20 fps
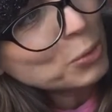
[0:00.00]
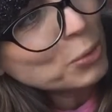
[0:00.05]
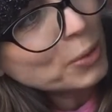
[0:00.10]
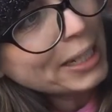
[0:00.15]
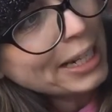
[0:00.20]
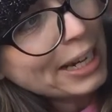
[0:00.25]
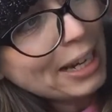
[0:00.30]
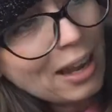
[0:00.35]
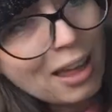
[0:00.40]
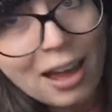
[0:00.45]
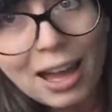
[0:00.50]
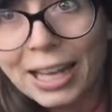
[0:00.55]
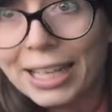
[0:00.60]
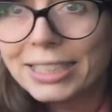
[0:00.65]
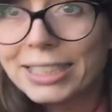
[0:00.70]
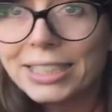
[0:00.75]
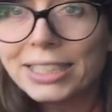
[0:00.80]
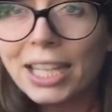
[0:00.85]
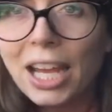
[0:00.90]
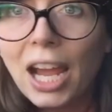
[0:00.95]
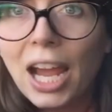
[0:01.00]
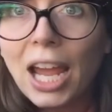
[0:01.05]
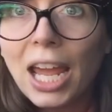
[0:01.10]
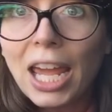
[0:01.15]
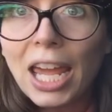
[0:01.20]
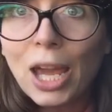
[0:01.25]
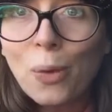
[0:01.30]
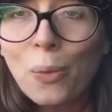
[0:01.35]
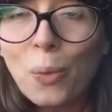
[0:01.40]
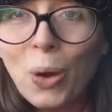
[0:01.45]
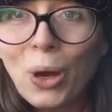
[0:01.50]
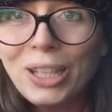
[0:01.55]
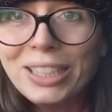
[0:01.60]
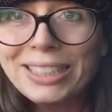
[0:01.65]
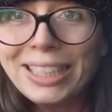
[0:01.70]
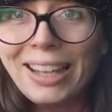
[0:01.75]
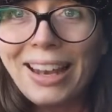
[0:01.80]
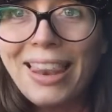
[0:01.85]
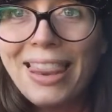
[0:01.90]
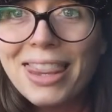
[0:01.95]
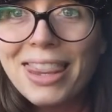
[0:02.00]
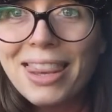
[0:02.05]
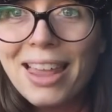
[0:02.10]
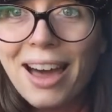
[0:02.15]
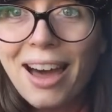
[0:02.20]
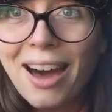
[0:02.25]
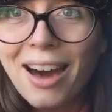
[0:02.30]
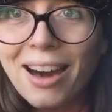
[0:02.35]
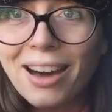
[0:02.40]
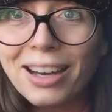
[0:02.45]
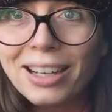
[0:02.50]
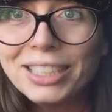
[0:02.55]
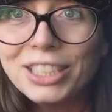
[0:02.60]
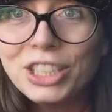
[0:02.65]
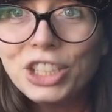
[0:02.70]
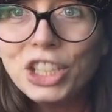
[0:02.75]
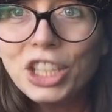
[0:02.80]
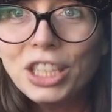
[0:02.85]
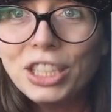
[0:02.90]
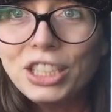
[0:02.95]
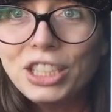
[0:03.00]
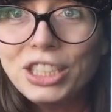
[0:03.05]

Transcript: realized it was a large